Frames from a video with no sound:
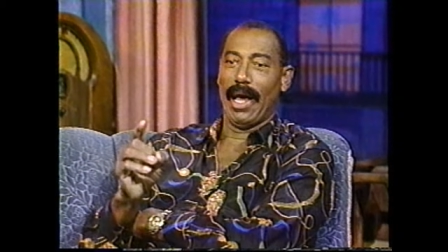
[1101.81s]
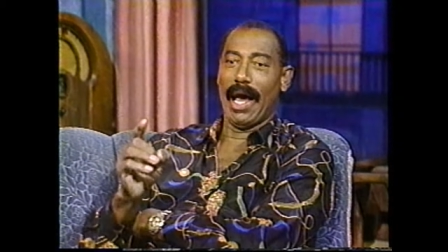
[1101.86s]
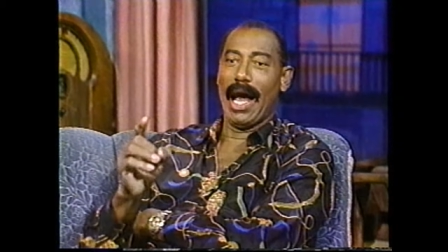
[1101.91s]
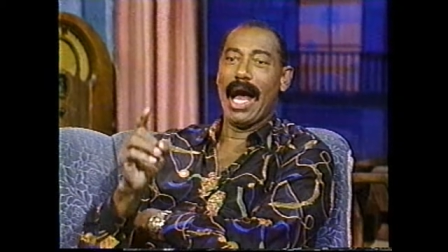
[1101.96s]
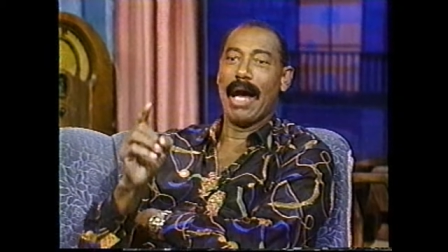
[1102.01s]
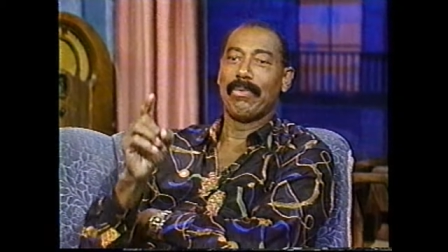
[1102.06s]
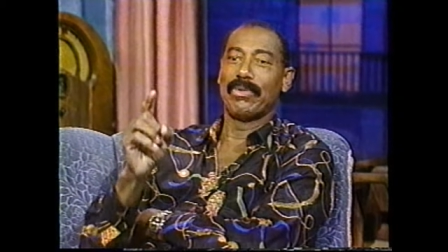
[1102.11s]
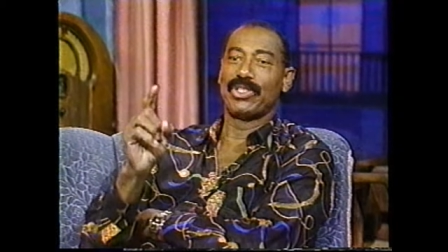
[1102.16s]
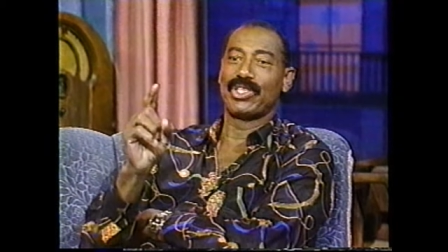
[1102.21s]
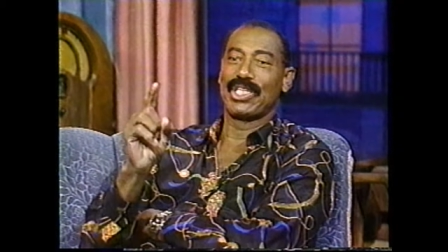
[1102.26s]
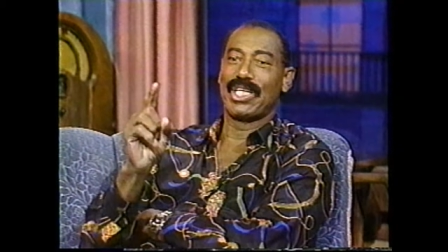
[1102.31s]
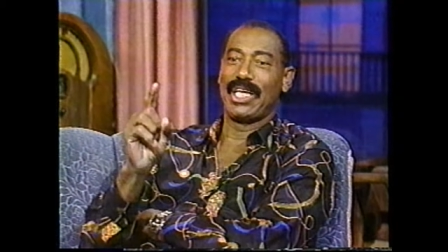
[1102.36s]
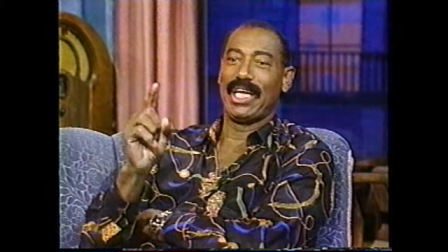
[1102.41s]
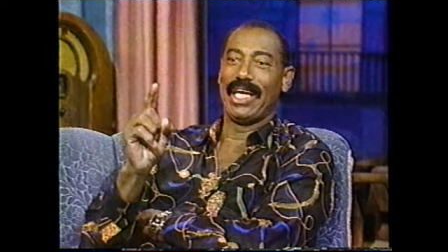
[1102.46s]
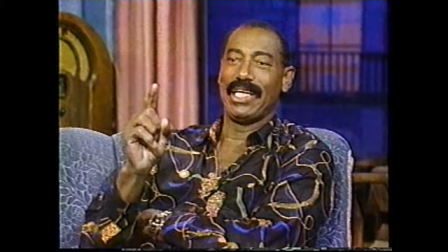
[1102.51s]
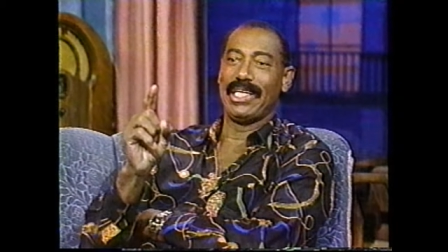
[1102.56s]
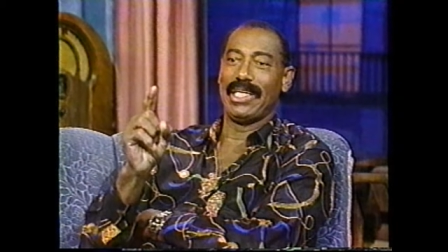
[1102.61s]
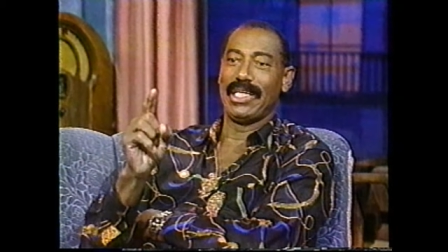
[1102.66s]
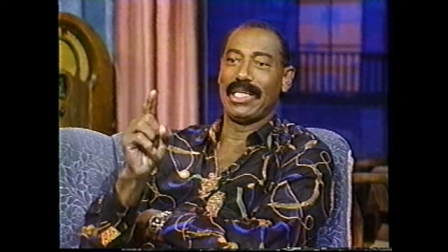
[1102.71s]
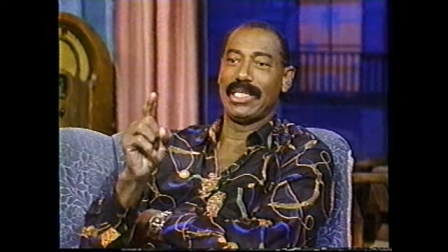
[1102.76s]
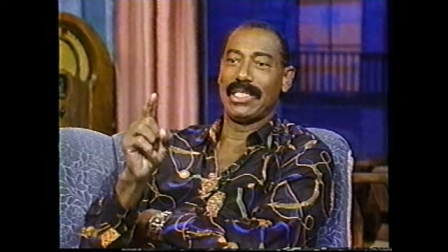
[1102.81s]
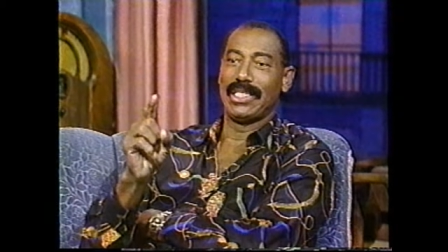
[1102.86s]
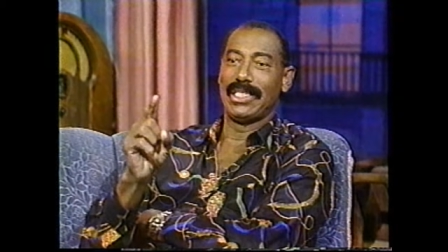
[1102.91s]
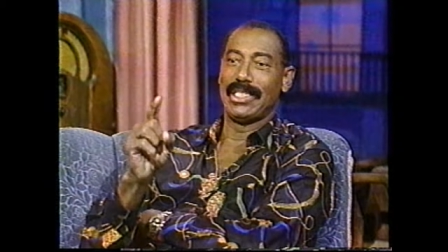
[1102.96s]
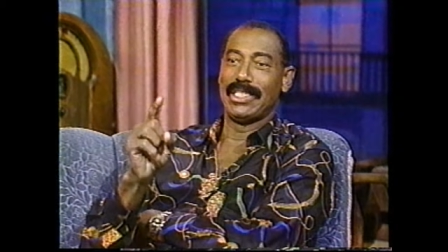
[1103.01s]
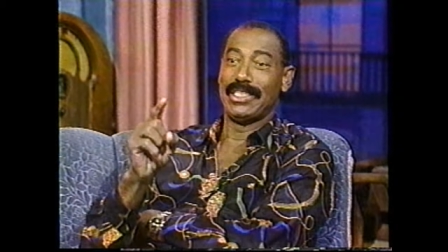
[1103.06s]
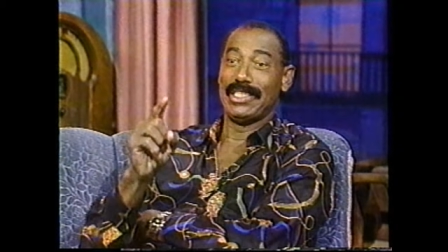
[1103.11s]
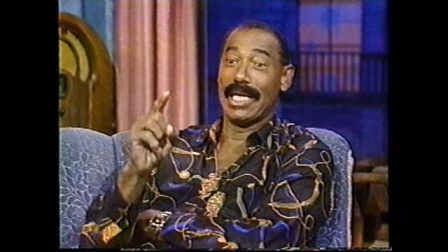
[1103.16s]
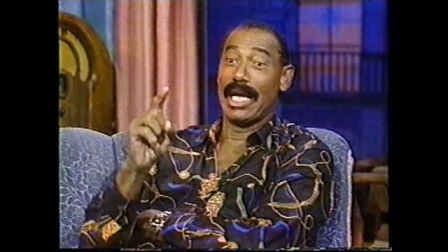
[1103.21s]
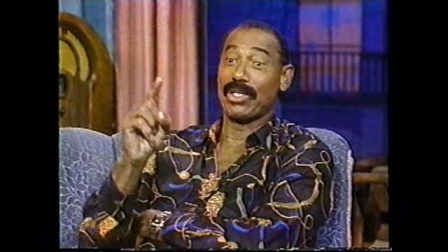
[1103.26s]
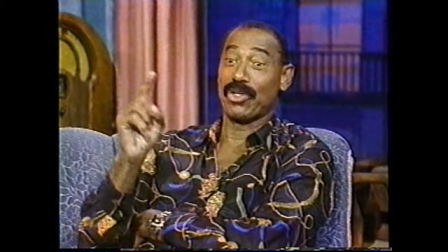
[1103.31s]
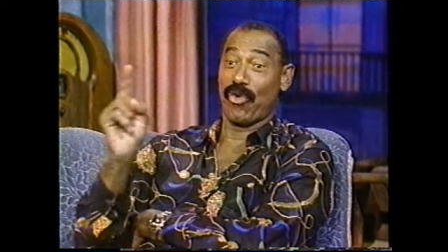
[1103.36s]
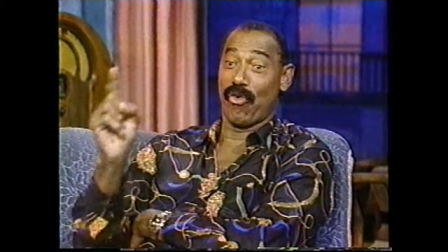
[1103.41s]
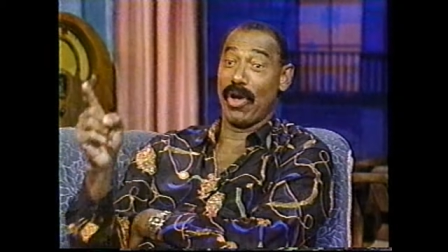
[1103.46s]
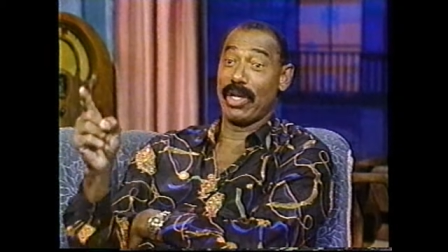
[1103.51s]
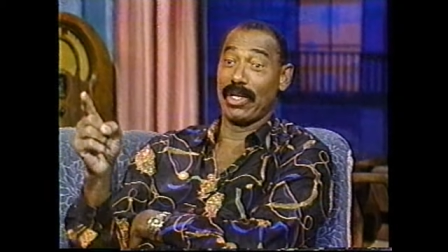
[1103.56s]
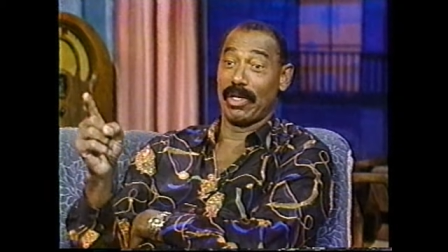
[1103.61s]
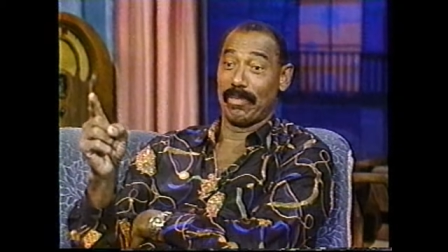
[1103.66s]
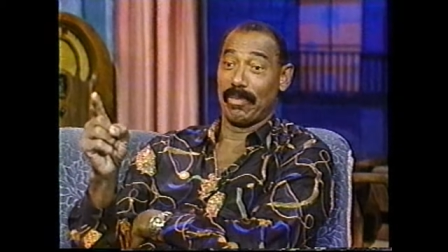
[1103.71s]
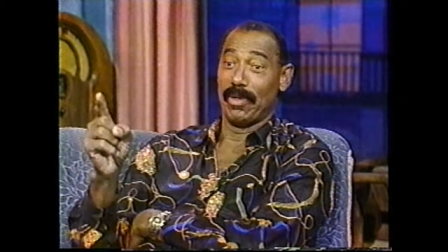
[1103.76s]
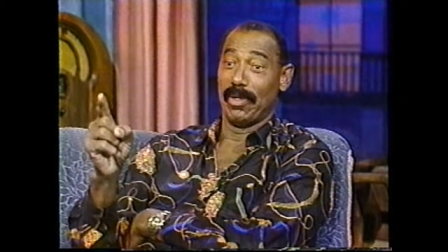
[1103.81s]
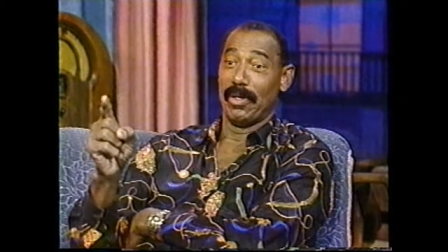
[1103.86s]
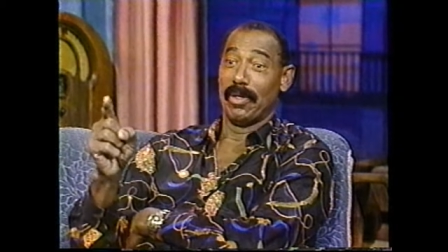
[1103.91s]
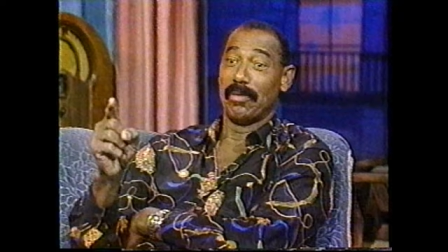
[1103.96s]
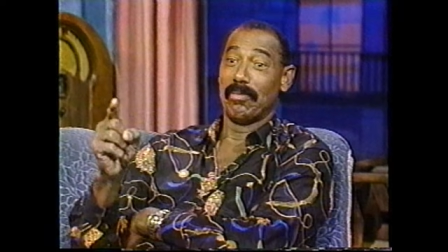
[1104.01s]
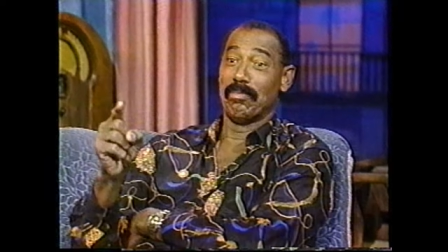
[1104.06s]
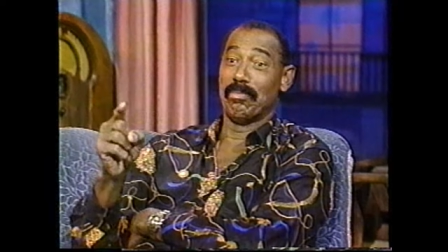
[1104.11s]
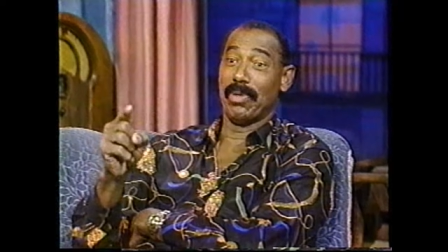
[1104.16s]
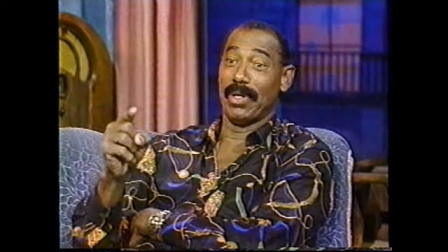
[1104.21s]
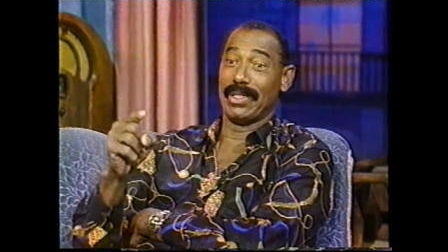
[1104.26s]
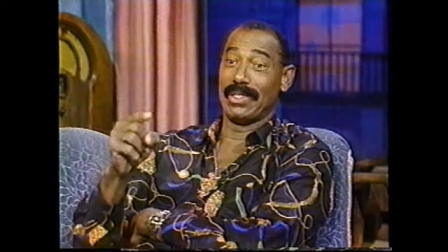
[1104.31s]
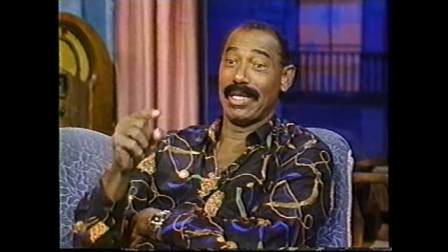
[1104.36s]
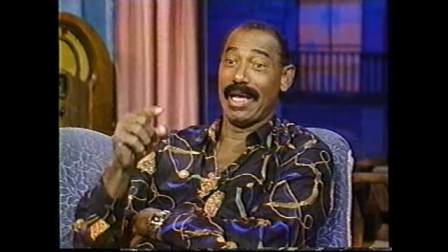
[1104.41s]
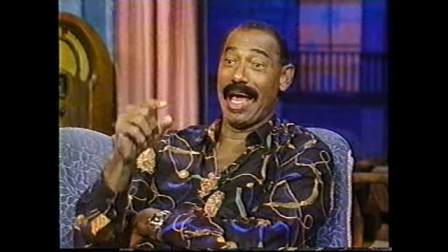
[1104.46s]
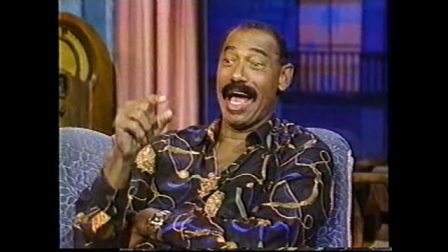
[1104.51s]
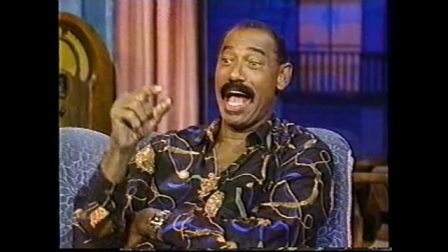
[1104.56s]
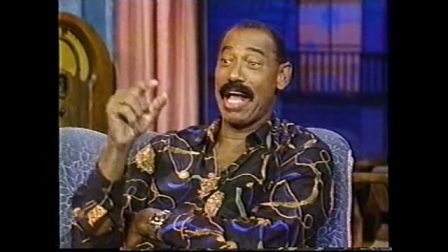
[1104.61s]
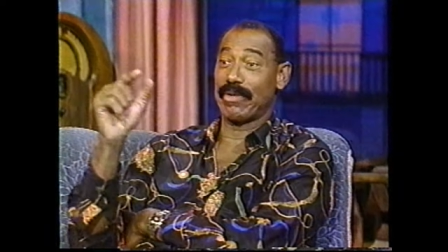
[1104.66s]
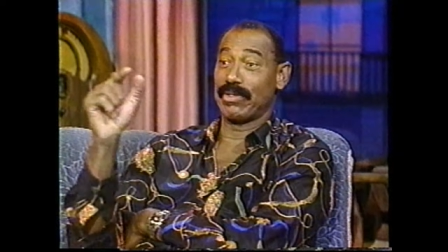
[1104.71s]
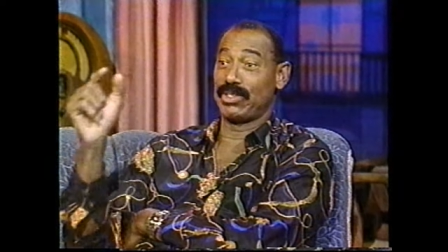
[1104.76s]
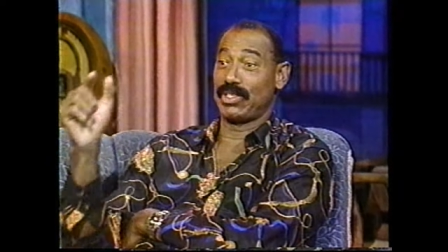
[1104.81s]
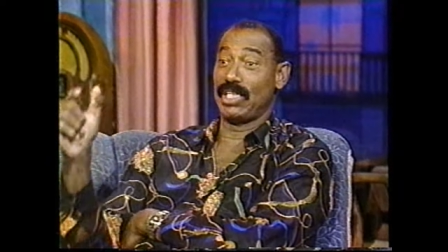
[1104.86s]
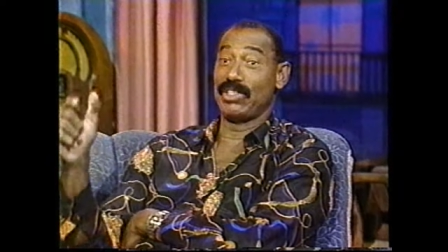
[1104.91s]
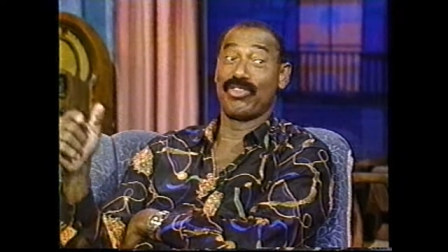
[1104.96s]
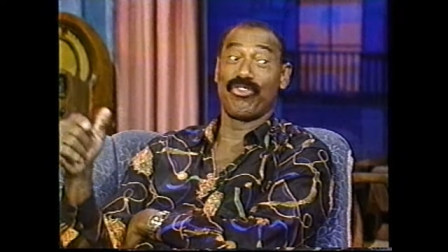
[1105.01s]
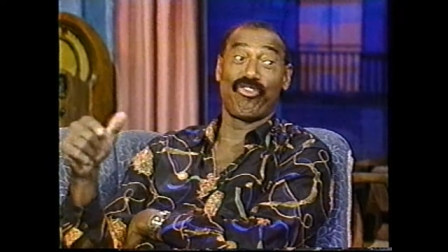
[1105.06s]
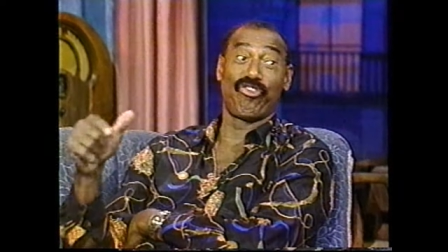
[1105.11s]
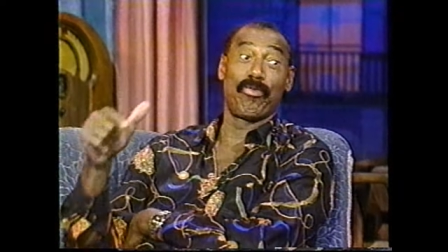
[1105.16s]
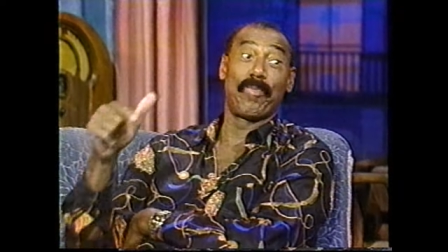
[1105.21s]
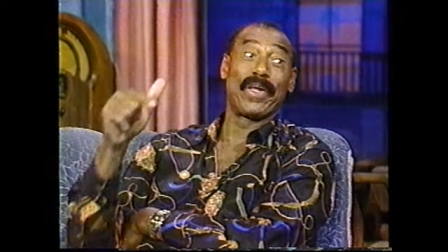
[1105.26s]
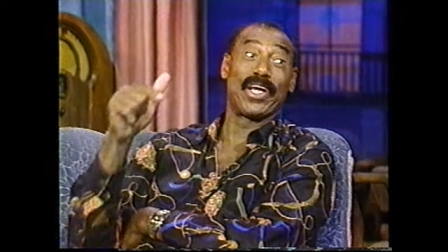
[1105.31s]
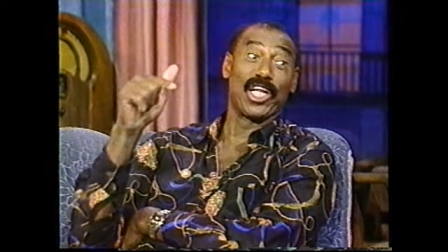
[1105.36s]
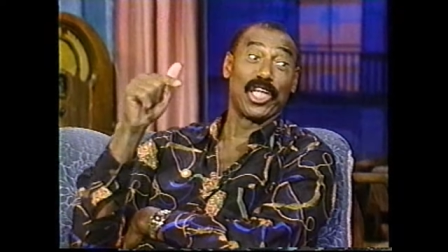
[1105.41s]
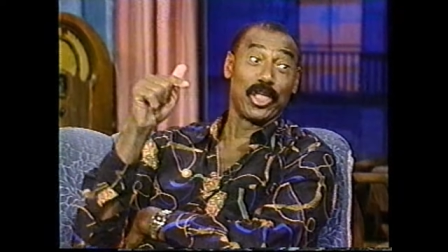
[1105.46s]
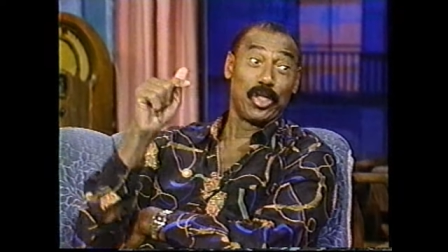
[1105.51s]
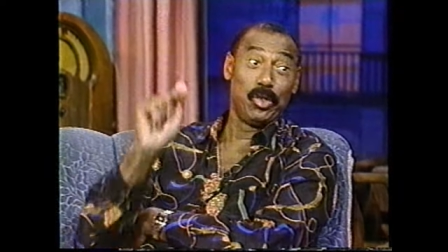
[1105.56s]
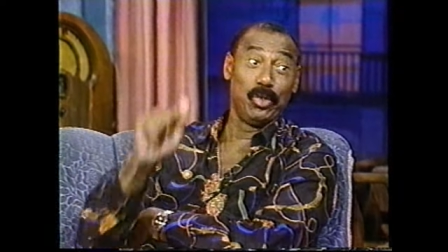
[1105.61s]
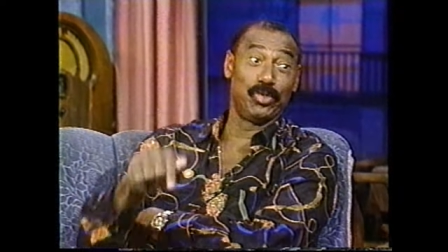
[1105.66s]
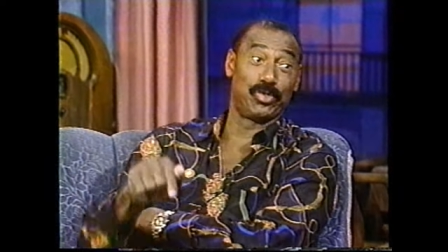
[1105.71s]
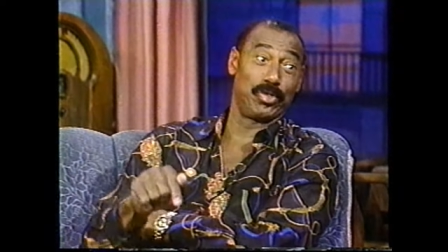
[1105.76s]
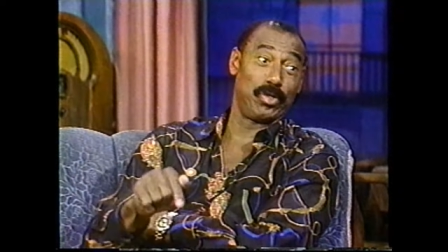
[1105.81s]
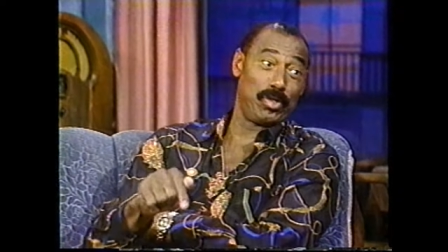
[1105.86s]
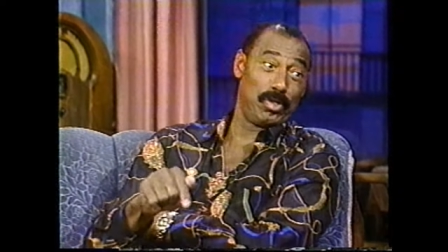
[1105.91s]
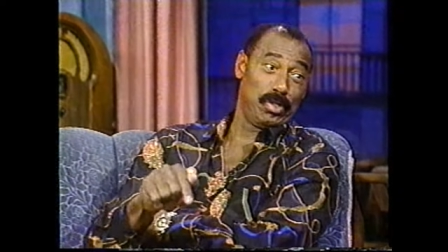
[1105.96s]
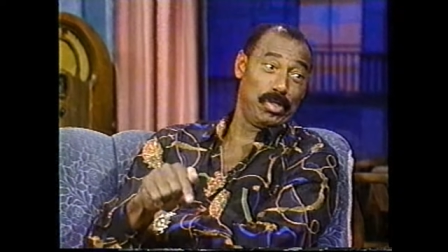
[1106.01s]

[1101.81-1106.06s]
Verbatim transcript: I was getting not credit, but accusations of being a loser.